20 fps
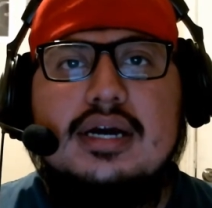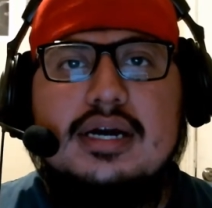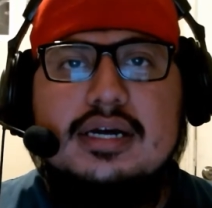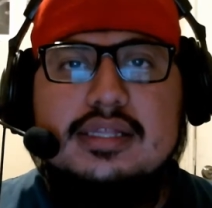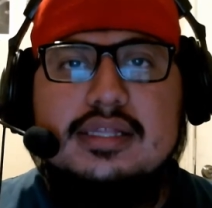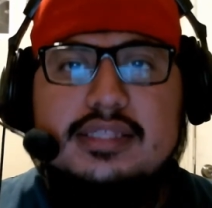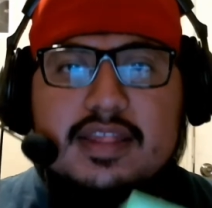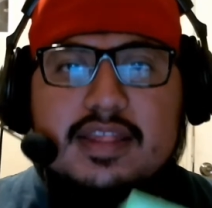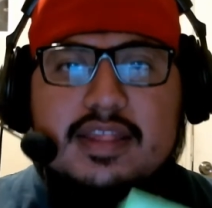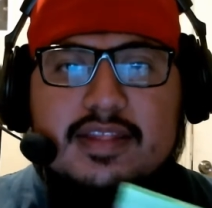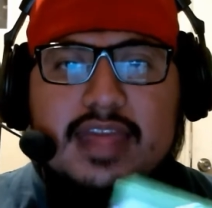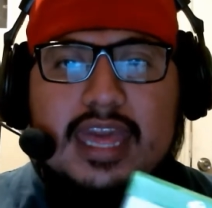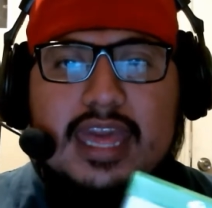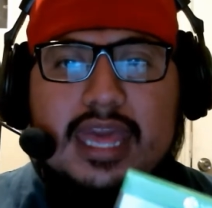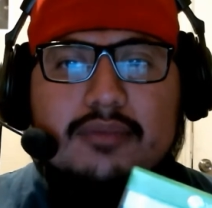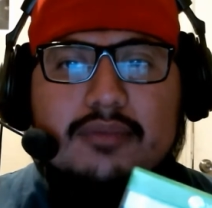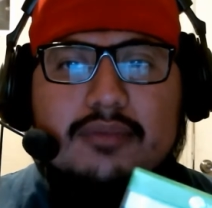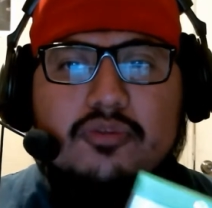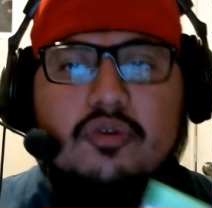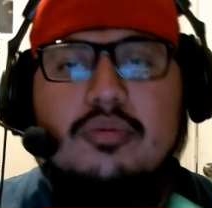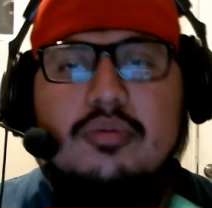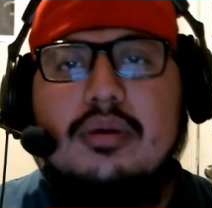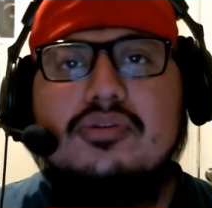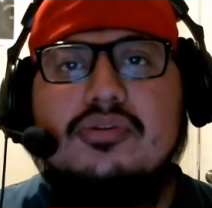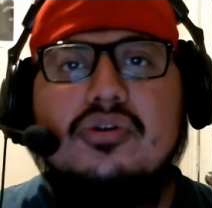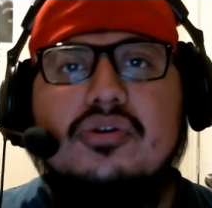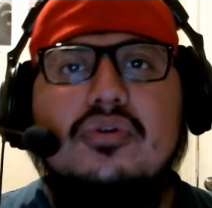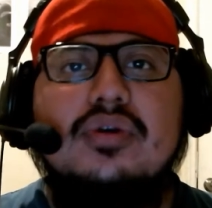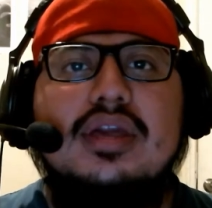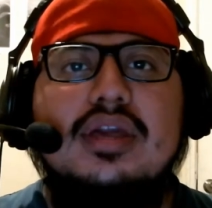this game, you'll be able
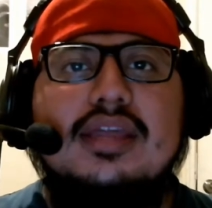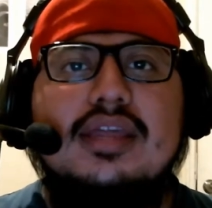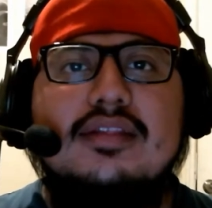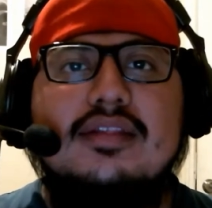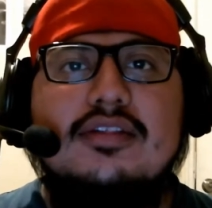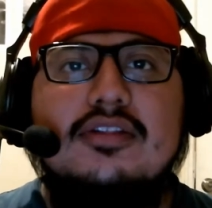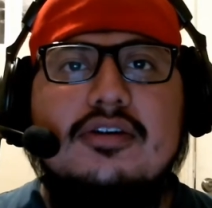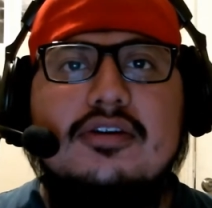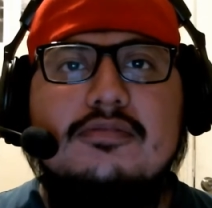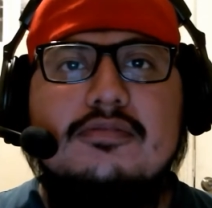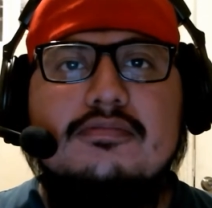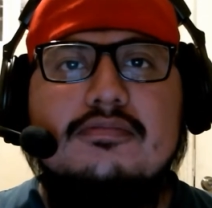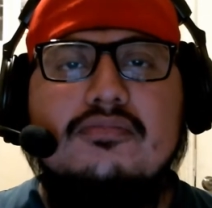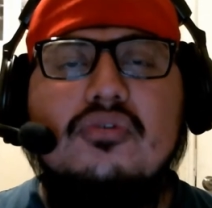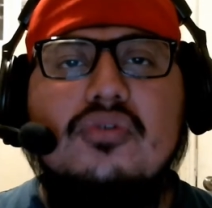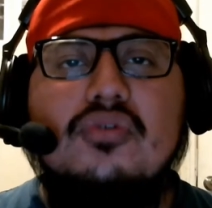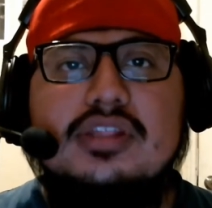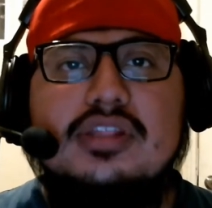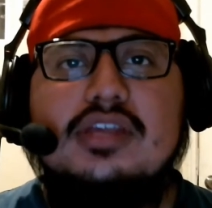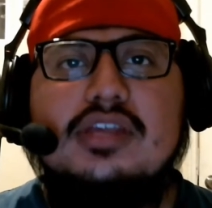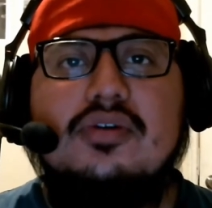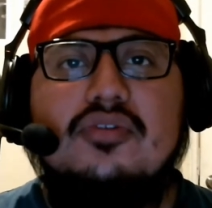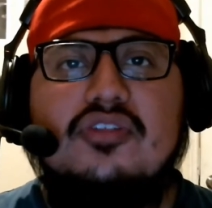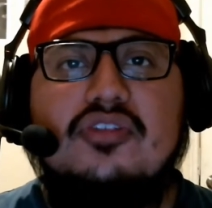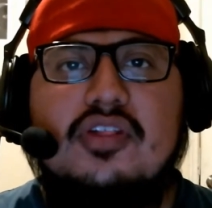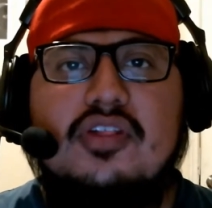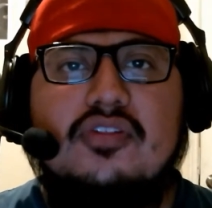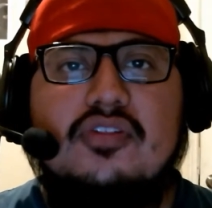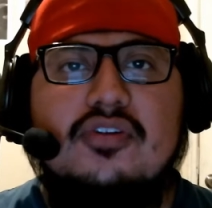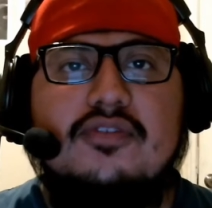to go ahead and get some more
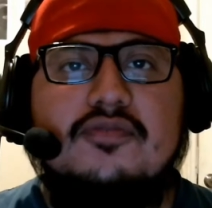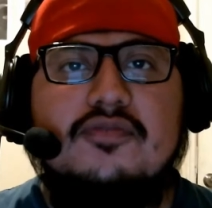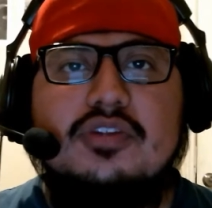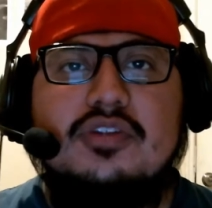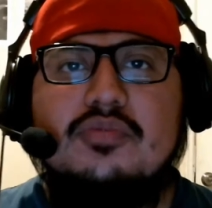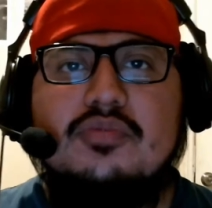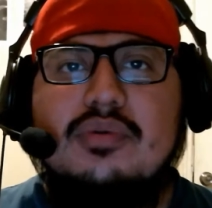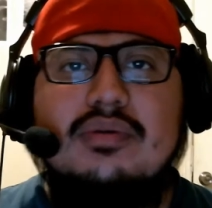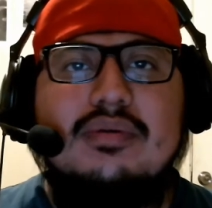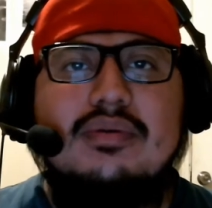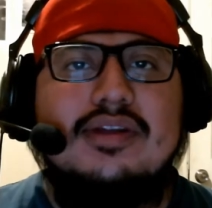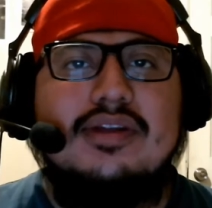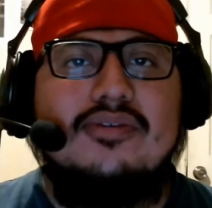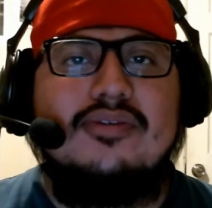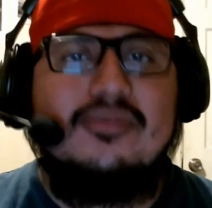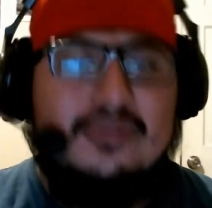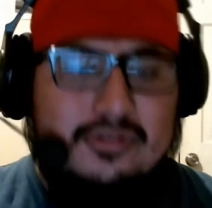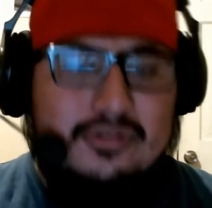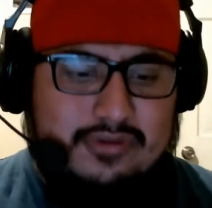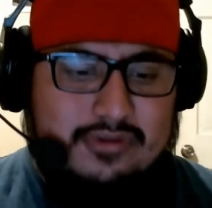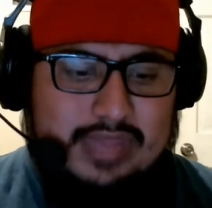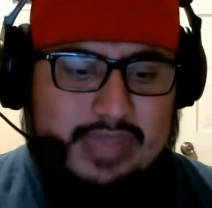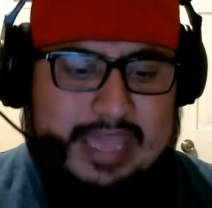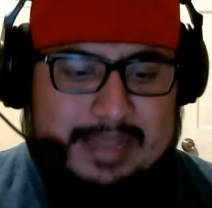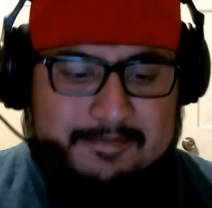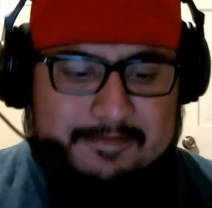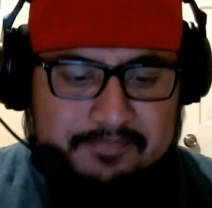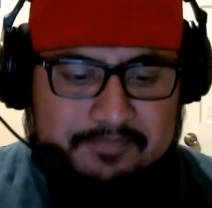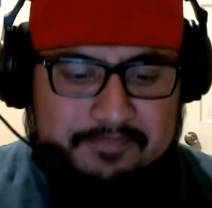DLC stuff, which is really cool. So yeah.